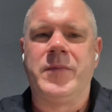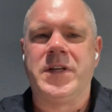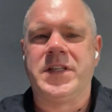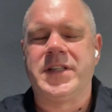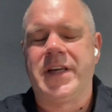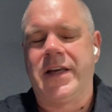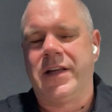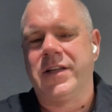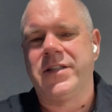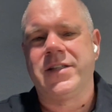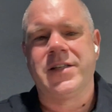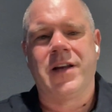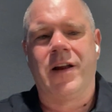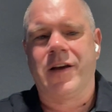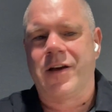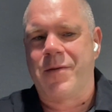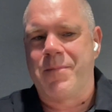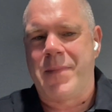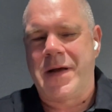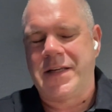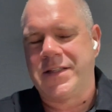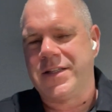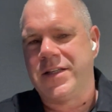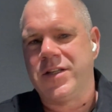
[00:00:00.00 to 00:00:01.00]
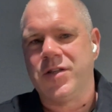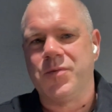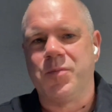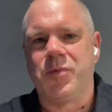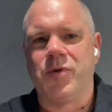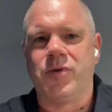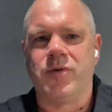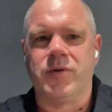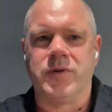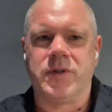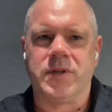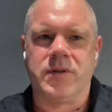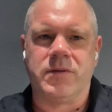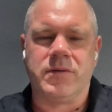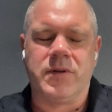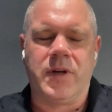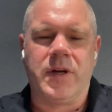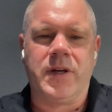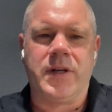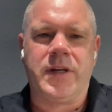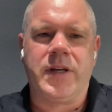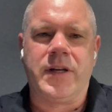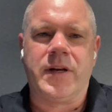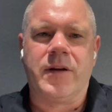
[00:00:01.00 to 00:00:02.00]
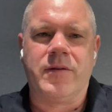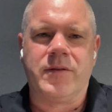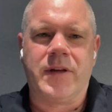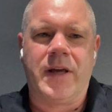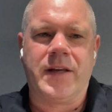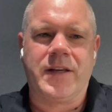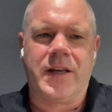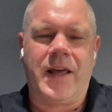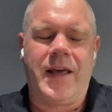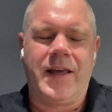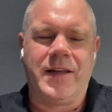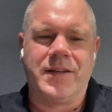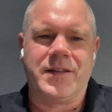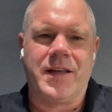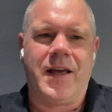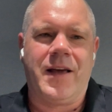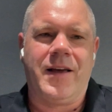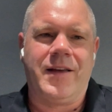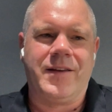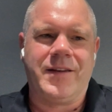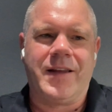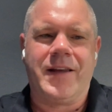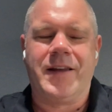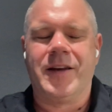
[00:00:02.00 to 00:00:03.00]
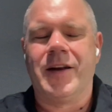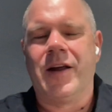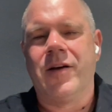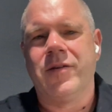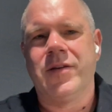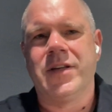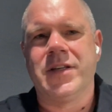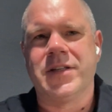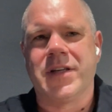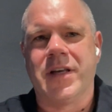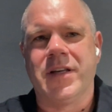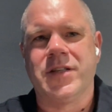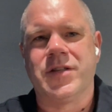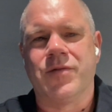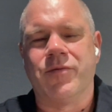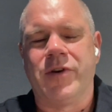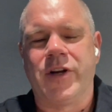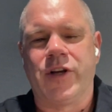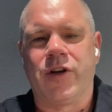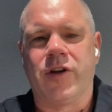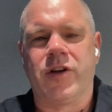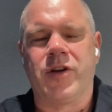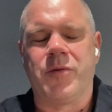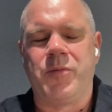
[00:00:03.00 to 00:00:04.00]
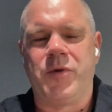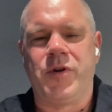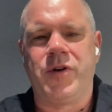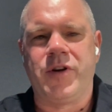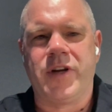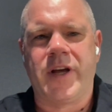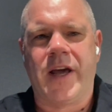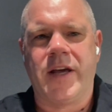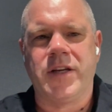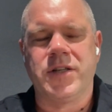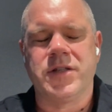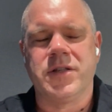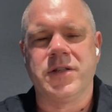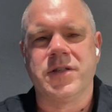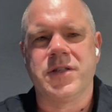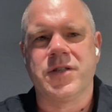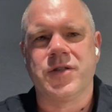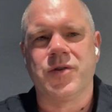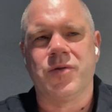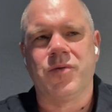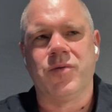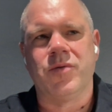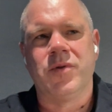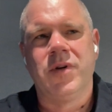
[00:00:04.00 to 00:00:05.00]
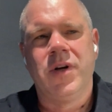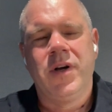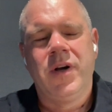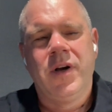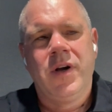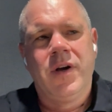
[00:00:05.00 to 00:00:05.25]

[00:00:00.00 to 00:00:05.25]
It's like a message board, and it's a really good communications tool.